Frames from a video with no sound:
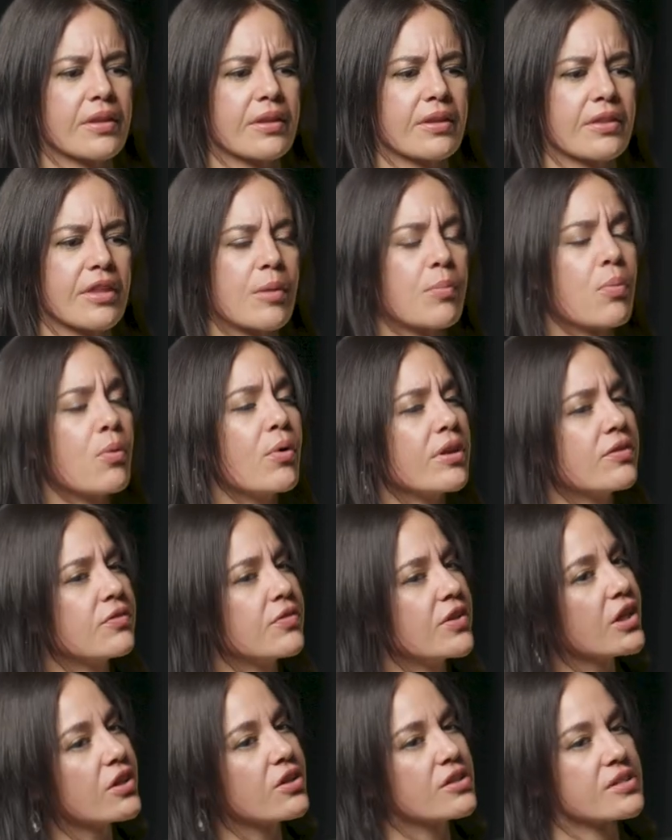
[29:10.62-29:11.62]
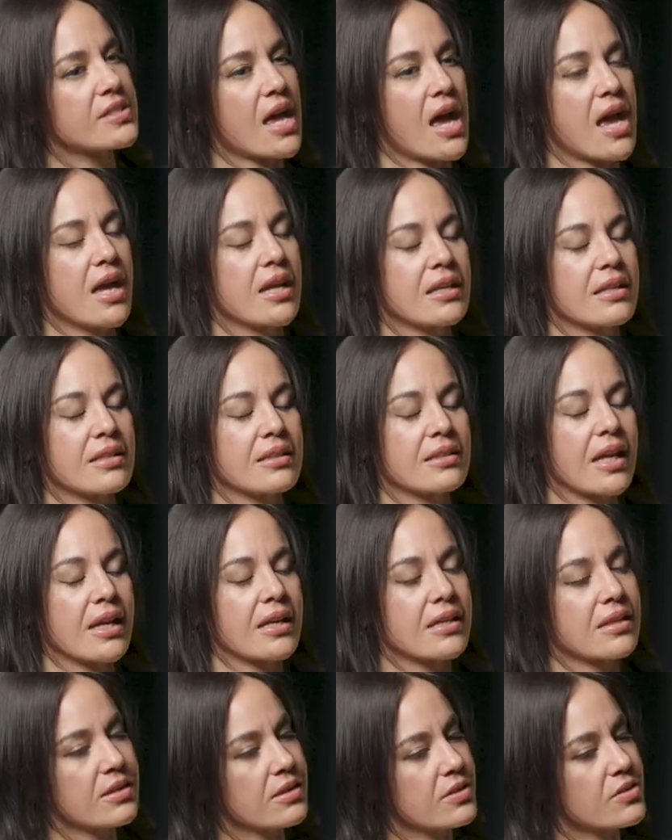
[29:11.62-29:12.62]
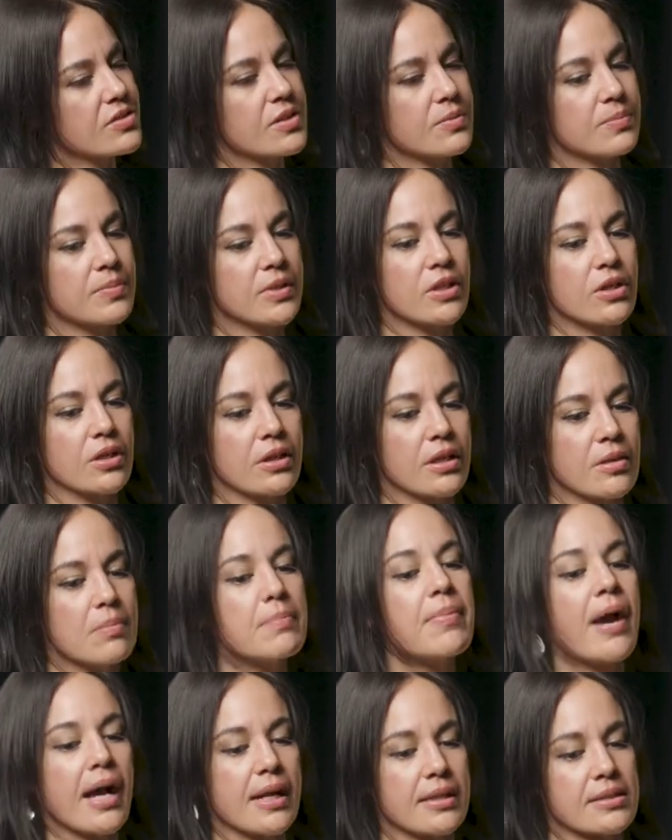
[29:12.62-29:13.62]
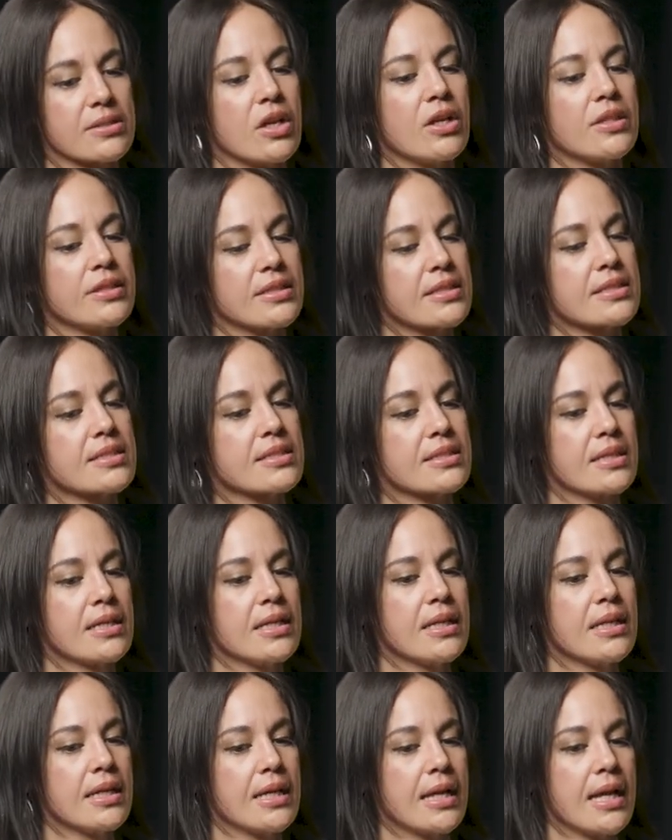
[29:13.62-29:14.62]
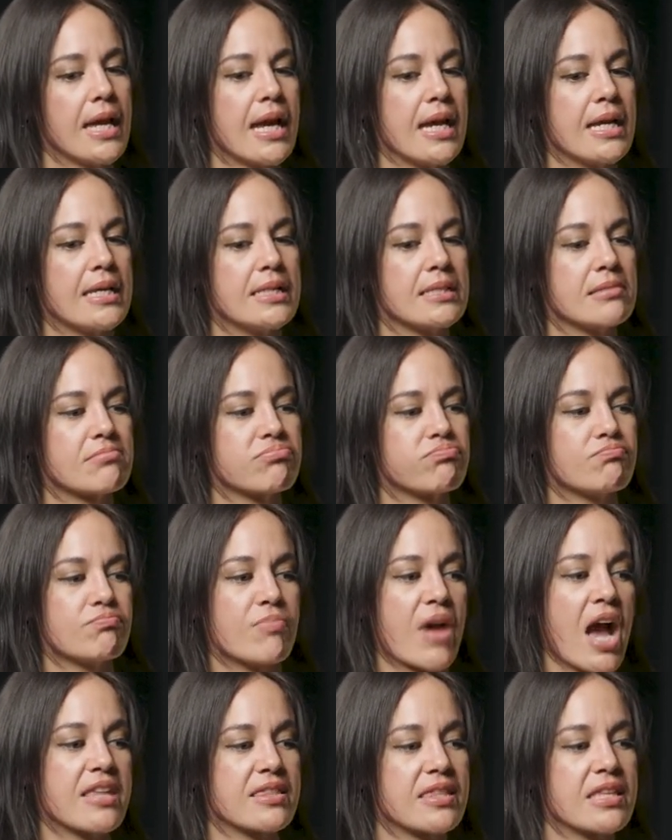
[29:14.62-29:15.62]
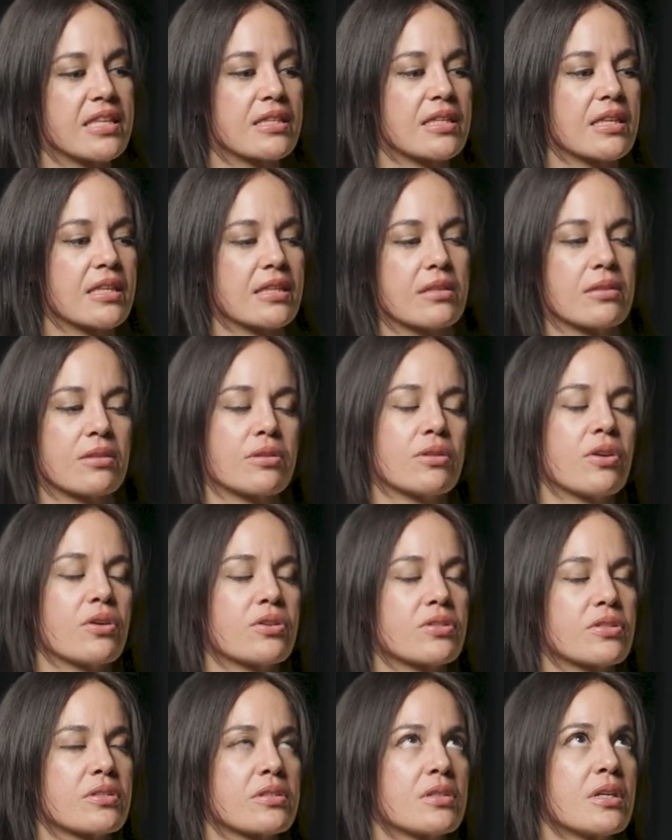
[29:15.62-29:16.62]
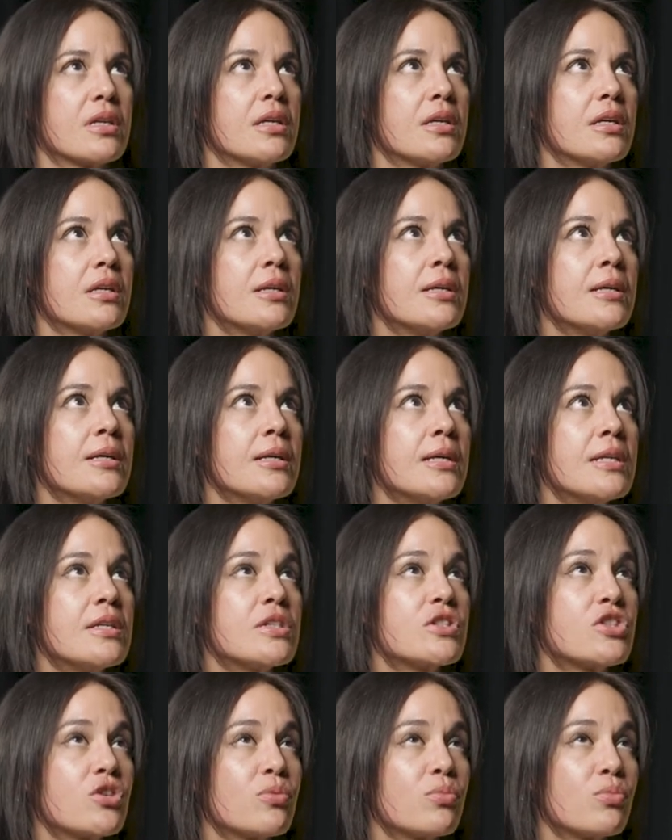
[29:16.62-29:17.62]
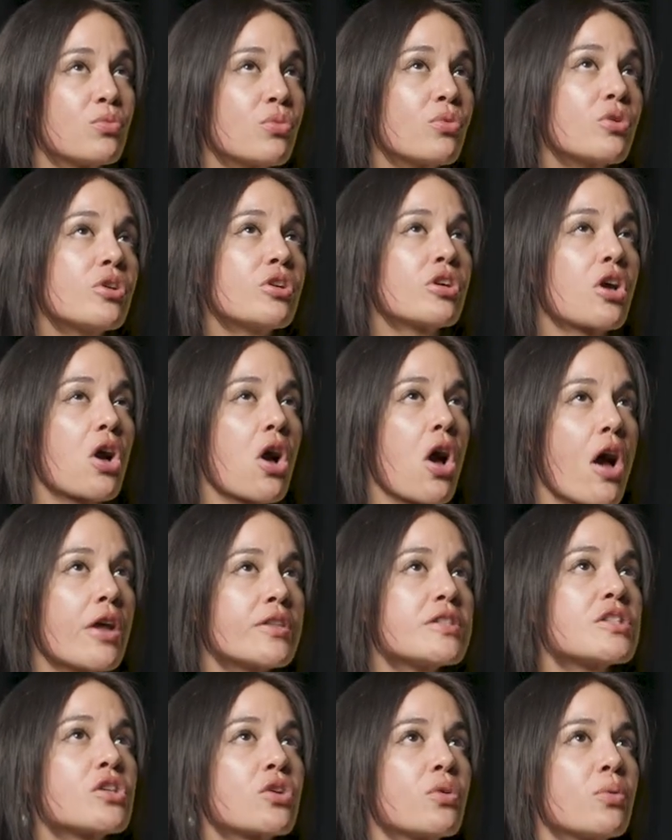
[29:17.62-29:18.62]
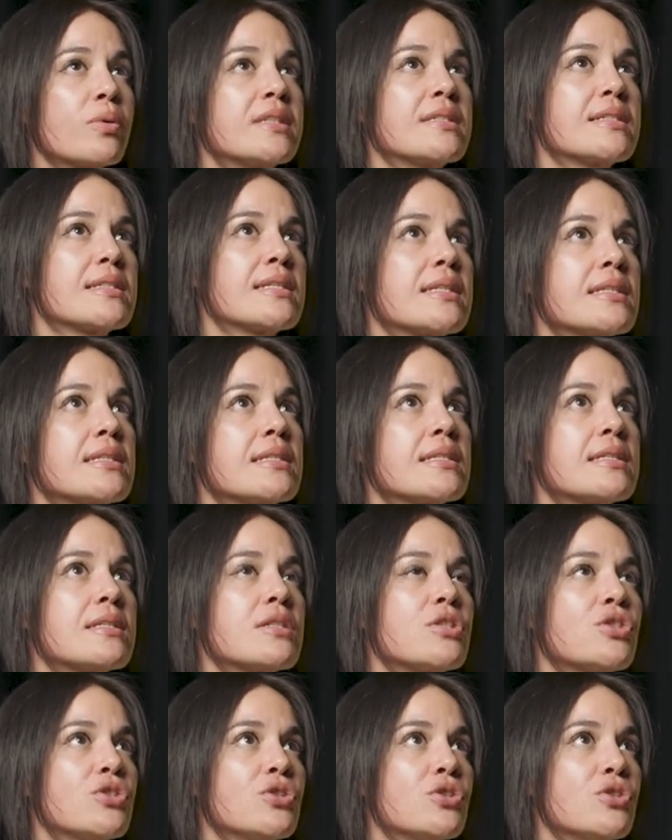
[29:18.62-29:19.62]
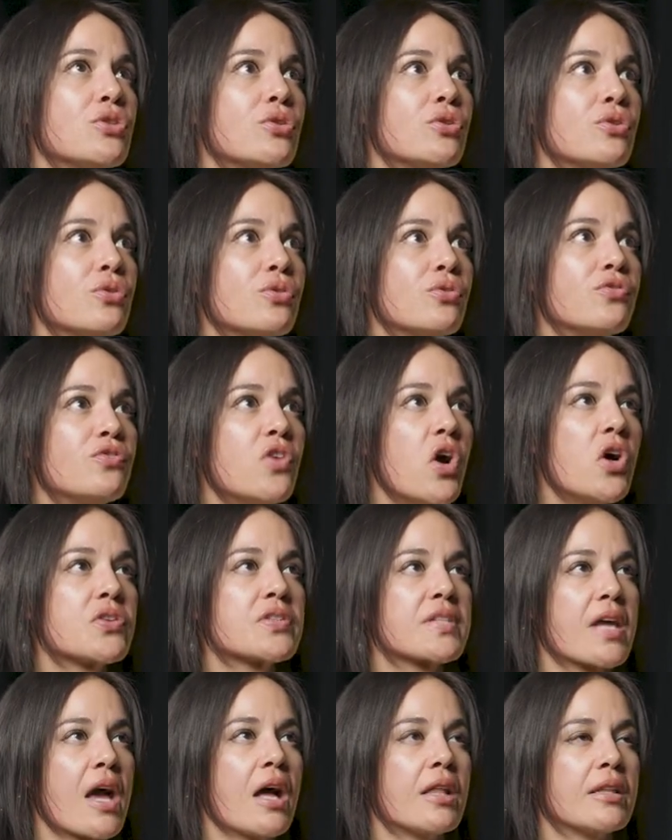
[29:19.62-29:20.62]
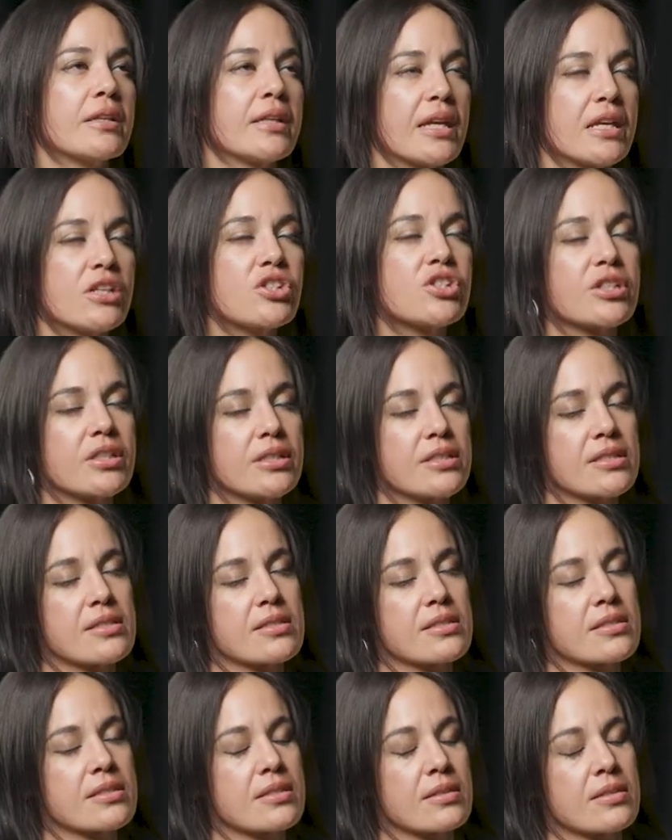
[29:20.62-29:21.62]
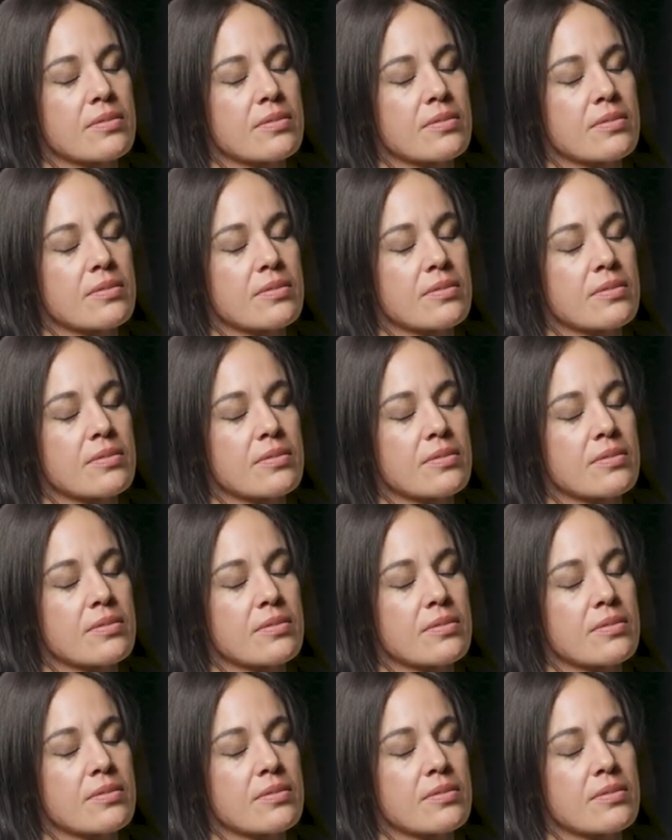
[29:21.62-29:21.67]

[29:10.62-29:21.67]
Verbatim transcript: they point fingers at. Like, there's a bigger impact on this. And I think that there's some real consequences to false allegations,